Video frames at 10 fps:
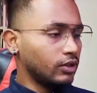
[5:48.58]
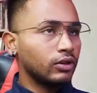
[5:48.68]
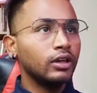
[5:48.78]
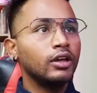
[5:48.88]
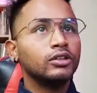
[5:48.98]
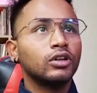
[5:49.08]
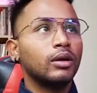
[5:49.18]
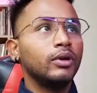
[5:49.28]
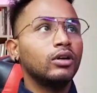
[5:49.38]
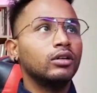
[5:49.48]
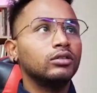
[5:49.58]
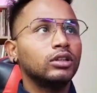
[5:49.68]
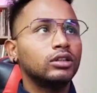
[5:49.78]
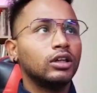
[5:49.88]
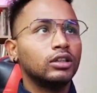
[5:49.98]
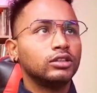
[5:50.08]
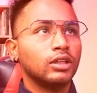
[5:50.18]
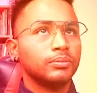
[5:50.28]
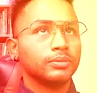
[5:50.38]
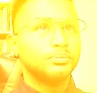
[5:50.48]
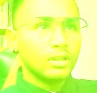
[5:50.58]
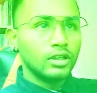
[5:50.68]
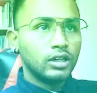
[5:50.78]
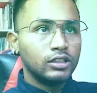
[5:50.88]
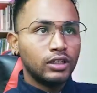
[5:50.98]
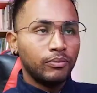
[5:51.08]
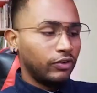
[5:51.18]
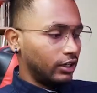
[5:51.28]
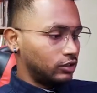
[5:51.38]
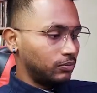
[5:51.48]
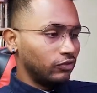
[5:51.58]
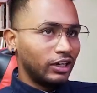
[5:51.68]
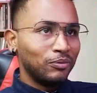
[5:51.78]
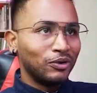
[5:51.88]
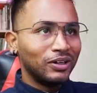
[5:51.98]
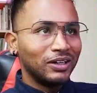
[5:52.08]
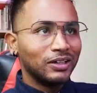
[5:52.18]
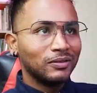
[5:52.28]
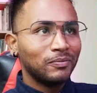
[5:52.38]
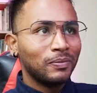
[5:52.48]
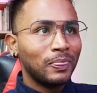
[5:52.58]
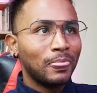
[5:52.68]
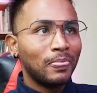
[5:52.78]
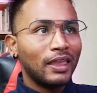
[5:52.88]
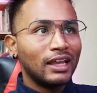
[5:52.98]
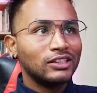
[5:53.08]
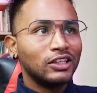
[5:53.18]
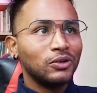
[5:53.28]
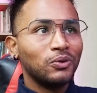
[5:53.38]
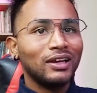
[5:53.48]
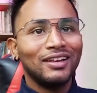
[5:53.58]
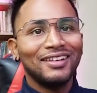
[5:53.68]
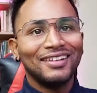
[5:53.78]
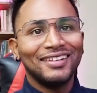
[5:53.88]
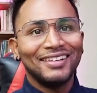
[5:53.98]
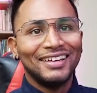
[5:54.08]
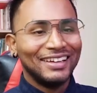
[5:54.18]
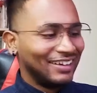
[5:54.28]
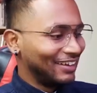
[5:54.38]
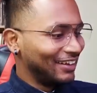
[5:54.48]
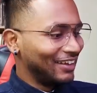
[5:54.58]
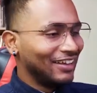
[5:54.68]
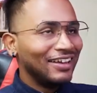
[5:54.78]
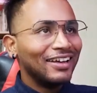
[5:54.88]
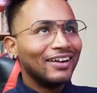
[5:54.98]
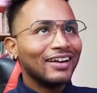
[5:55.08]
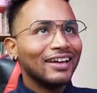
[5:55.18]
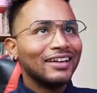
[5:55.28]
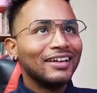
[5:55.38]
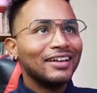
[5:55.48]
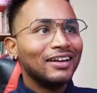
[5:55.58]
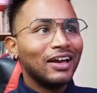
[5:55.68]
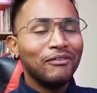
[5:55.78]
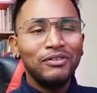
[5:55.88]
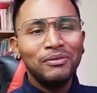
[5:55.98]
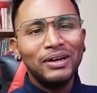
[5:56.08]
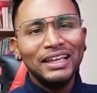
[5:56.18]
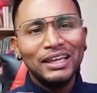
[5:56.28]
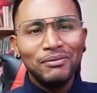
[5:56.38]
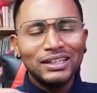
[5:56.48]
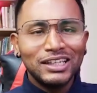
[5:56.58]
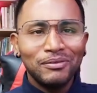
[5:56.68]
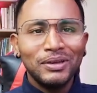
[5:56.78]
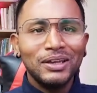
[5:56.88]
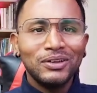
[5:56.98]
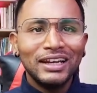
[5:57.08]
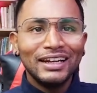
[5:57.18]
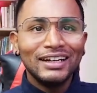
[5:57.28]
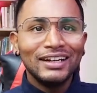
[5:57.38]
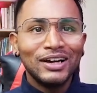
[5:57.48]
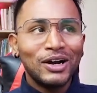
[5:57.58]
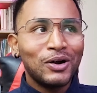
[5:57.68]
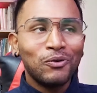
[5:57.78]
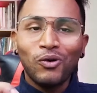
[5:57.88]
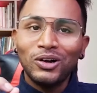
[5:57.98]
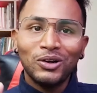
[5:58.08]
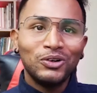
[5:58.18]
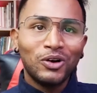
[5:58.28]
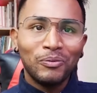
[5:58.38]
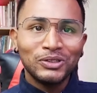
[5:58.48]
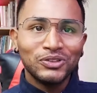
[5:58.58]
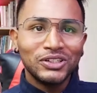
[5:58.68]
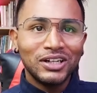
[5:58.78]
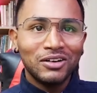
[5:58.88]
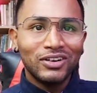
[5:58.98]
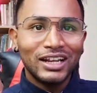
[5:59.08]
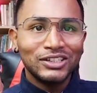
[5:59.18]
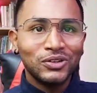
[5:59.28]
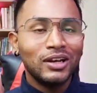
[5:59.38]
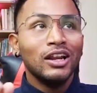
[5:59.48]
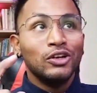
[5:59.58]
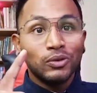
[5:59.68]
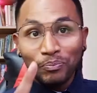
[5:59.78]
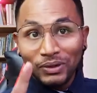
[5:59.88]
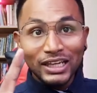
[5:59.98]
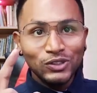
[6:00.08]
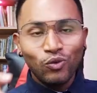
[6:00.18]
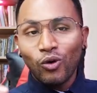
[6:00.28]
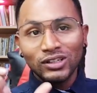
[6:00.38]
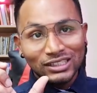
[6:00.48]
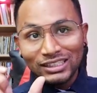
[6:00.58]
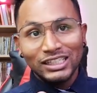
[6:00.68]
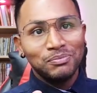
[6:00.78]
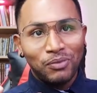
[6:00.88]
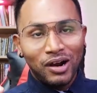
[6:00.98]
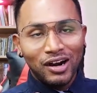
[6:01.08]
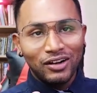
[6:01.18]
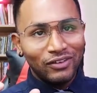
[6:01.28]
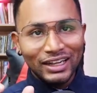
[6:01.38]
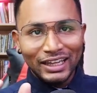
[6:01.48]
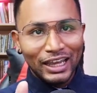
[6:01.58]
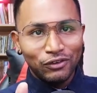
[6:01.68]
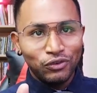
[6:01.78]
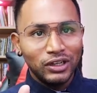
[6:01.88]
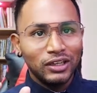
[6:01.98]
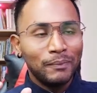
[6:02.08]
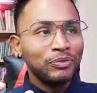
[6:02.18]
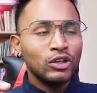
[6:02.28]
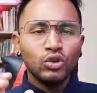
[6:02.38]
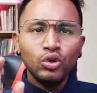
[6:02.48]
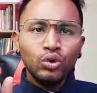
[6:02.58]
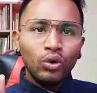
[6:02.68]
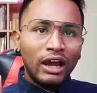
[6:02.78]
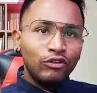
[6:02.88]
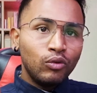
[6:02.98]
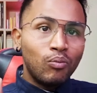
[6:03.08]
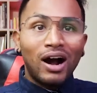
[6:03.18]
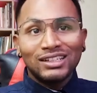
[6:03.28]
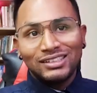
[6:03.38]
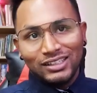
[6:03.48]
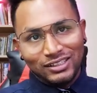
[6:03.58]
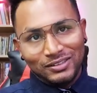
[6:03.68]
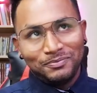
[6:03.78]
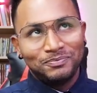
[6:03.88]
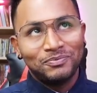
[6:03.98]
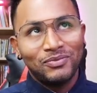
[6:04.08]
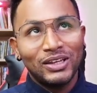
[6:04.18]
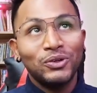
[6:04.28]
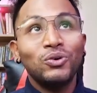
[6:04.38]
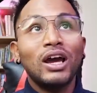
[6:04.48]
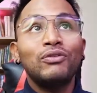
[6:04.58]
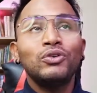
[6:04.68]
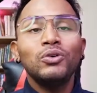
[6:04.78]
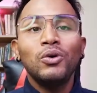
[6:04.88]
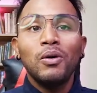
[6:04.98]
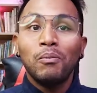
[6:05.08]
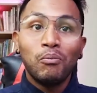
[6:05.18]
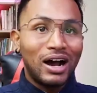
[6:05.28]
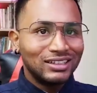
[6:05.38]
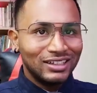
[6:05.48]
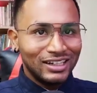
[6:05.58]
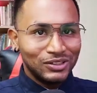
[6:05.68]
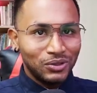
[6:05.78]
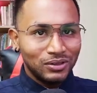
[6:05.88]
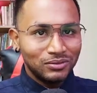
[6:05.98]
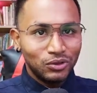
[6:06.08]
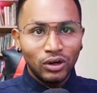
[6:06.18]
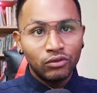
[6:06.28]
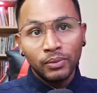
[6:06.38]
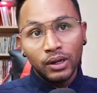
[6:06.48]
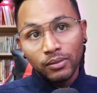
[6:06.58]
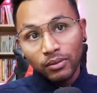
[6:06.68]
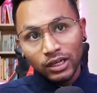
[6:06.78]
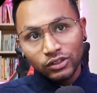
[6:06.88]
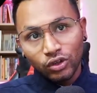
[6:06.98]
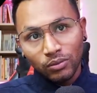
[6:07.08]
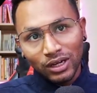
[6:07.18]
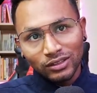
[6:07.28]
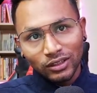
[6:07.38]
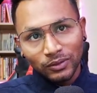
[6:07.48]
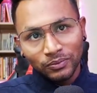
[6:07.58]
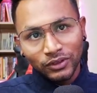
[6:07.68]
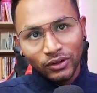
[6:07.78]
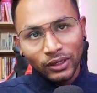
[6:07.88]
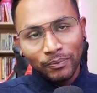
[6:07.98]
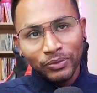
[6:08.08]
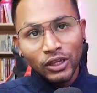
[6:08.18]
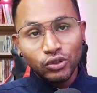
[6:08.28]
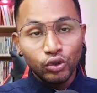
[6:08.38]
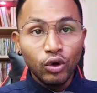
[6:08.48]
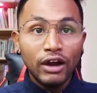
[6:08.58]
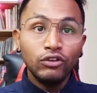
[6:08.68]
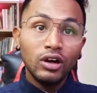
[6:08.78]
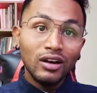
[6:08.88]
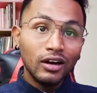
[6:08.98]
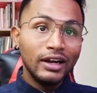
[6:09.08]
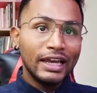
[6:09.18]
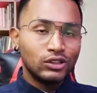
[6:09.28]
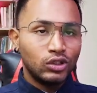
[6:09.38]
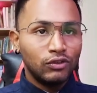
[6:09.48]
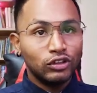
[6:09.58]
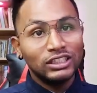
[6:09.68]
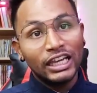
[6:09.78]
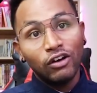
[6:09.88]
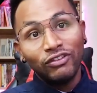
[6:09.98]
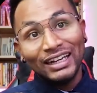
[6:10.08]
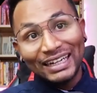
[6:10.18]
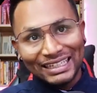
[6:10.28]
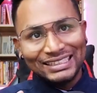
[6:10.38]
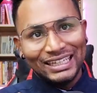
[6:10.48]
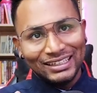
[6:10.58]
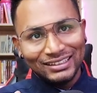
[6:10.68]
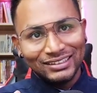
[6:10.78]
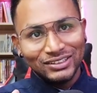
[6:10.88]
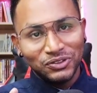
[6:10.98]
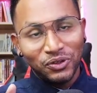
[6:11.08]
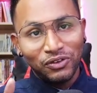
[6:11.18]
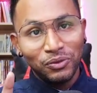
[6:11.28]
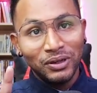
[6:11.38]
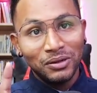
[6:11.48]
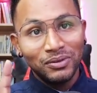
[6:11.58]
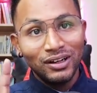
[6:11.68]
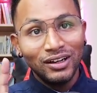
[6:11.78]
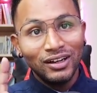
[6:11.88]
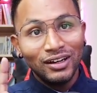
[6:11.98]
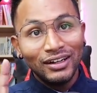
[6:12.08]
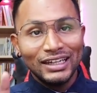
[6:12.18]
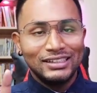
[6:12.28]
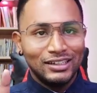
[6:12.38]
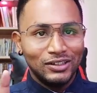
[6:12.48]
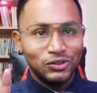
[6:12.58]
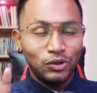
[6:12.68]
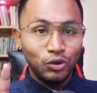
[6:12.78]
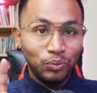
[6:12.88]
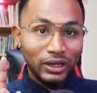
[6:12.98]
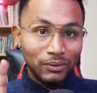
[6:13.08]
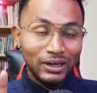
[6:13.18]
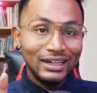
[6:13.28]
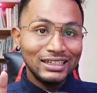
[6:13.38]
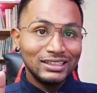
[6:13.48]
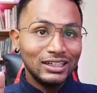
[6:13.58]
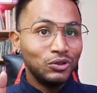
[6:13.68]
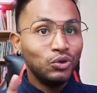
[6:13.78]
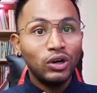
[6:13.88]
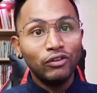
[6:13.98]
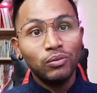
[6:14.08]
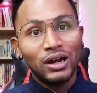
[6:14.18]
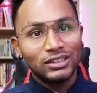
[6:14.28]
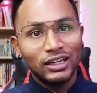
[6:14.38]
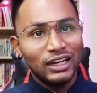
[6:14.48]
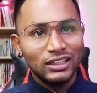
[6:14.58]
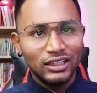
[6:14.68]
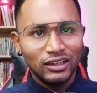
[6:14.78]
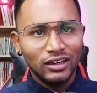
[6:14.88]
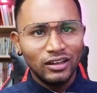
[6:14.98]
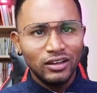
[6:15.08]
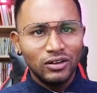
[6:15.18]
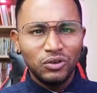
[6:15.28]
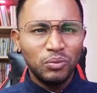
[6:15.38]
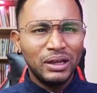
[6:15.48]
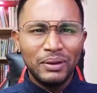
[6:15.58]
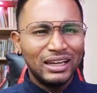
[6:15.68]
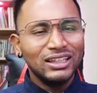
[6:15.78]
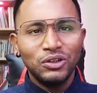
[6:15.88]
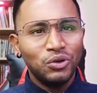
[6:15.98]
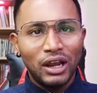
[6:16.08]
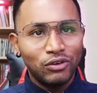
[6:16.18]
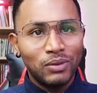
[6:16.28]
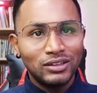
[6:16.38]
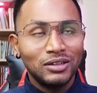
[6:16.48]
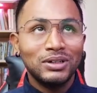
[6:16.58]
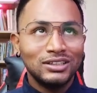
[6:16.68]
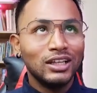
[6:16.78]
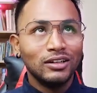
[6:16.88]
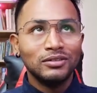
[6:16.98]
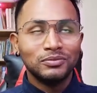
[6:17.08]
Okay, so coming on to the third step. Third step that is very important. SQL. Okay, everybody keep asking me on LinkedIn what all topics we should cover SQL. So please watch this part very carefully. So you don't to master. You don't have to master SQL. You don't have to become a SQL master. Okay, so you have to learn SQL for the sake of testing. So you have to become a tester. So to become a tester, you don't have to master anything. Not to become anything, you don't have to master, but still.